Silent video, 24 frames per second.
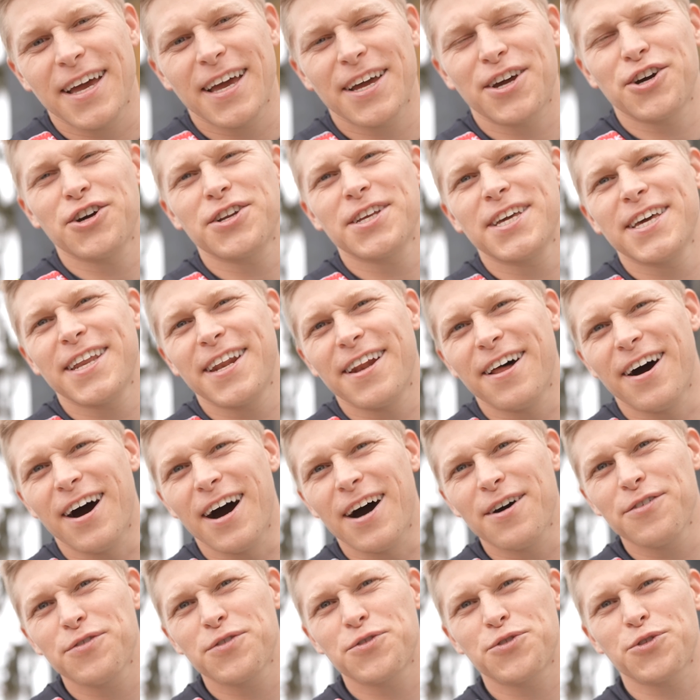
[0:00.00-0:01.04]
I couldn't get it
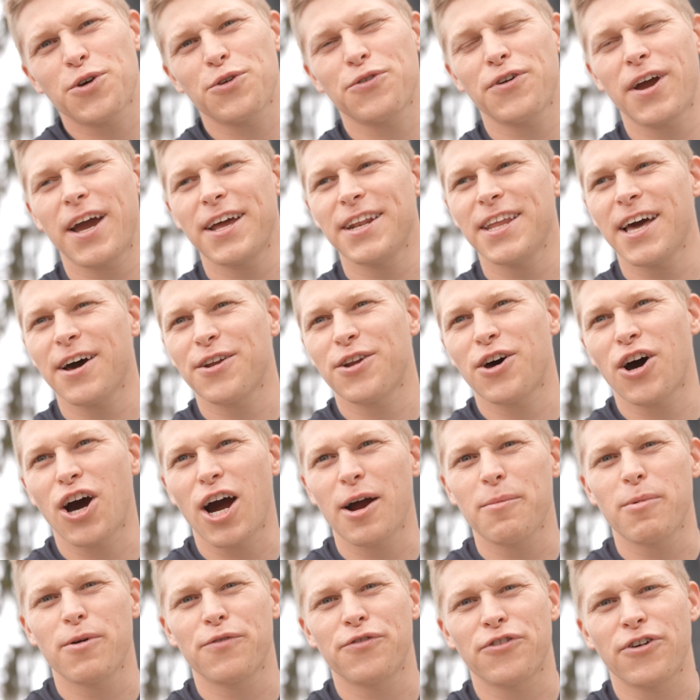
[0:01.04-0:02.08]
off, so I ran down to
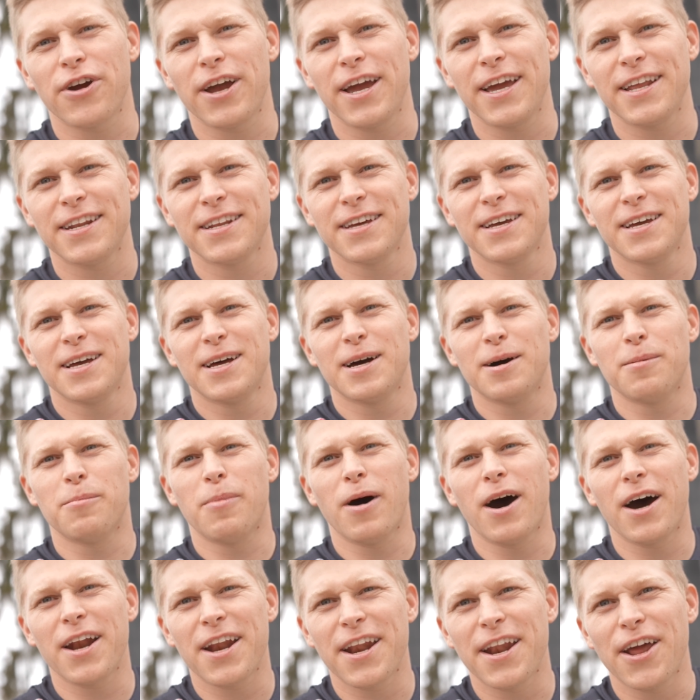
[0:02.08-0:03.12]
Harbor Freight,
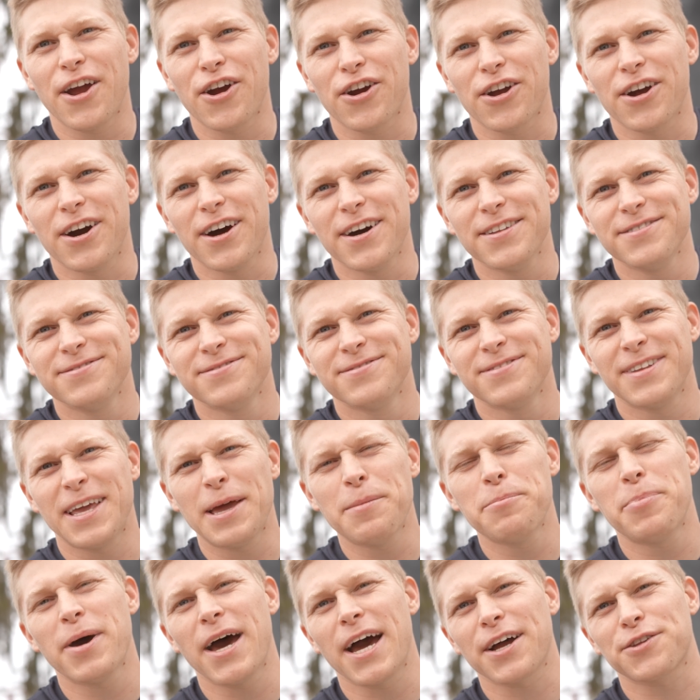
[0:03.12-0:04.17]
bought an air gun,
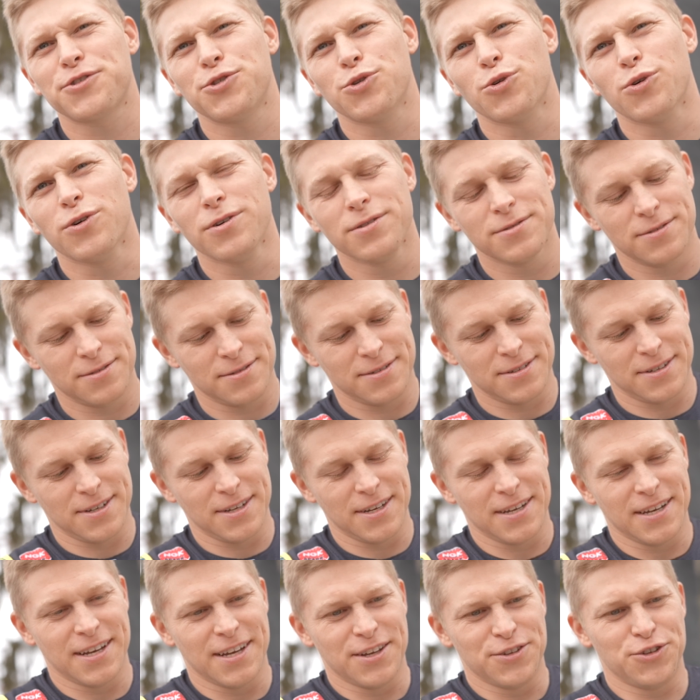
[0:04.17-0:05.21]
impact tool,
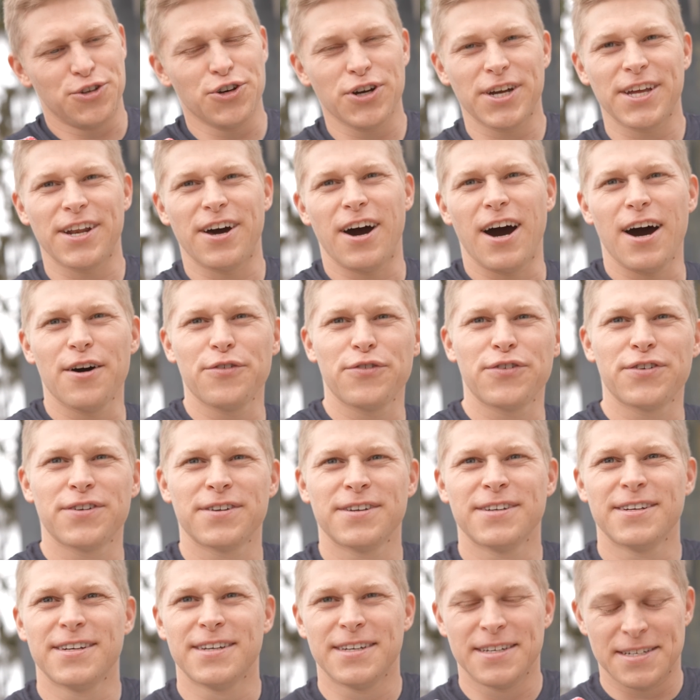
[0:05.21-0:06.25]
took it off,
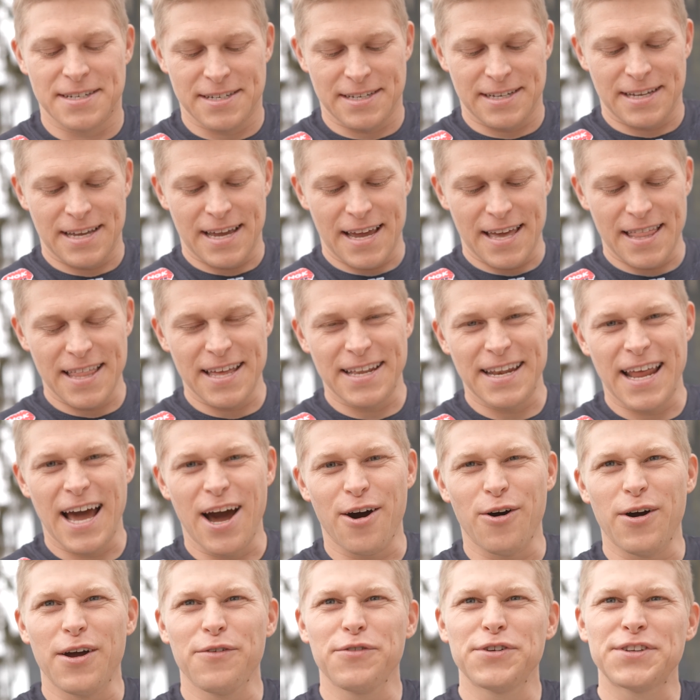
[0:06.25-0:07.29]
and then now
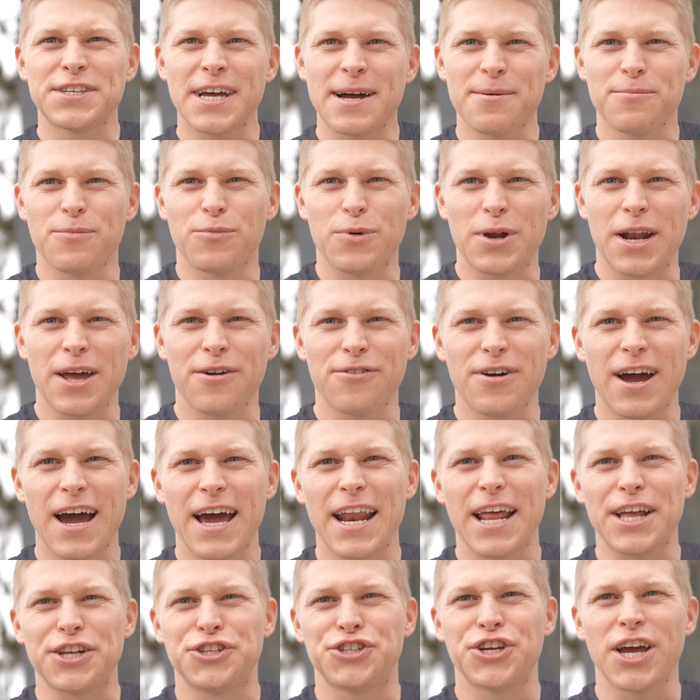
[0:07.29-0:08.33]
every time when I ride,
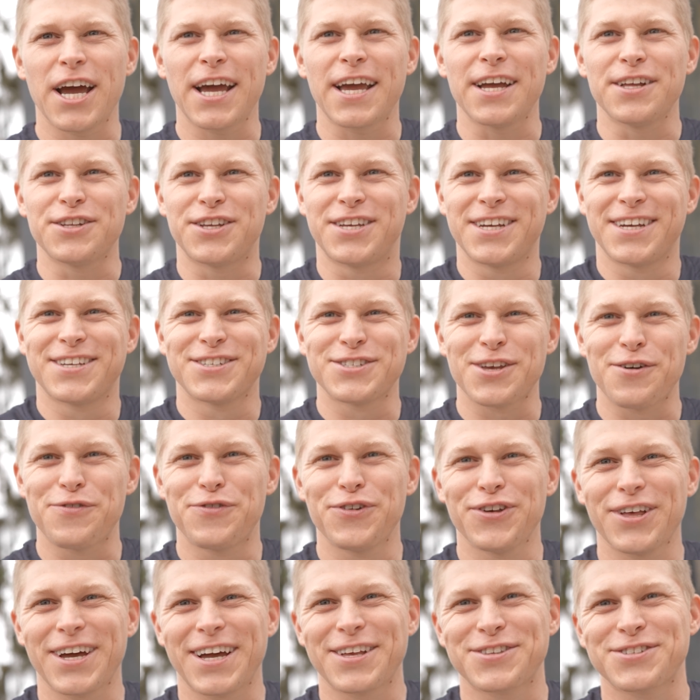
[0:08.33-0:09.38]
I check it because I
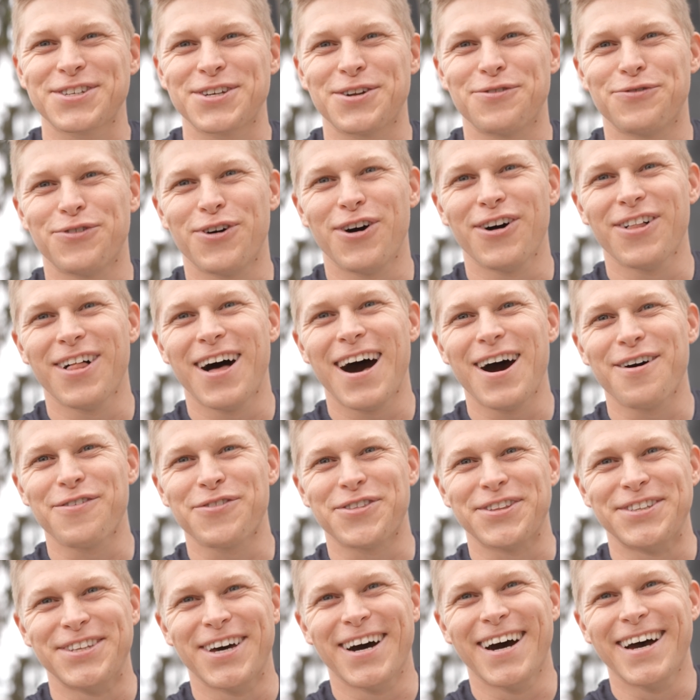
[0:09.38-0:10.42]
feel like it's gonna fall off
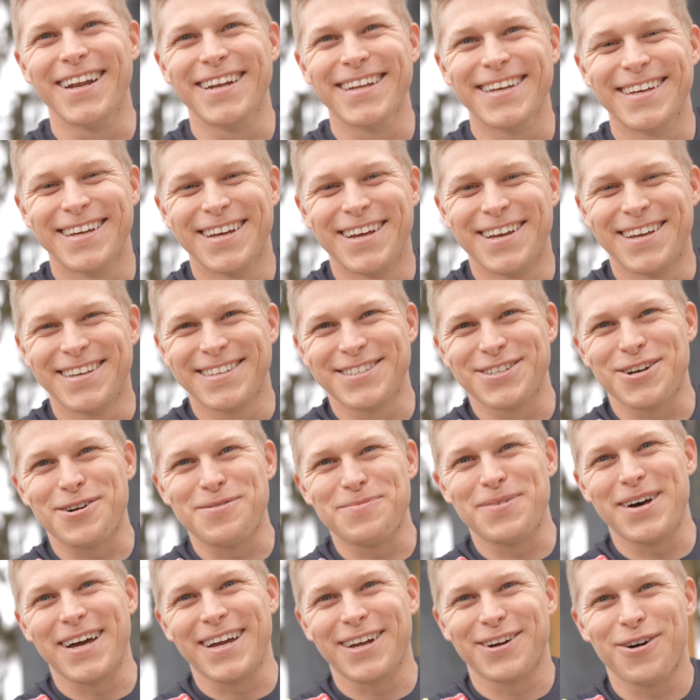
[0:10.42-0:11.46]
the nut. So
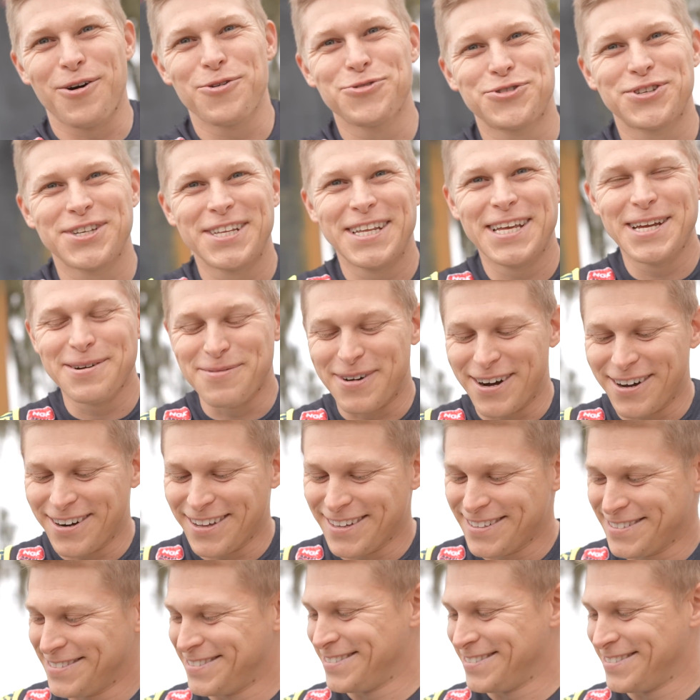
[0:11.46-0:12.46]
I'm like OCD about it.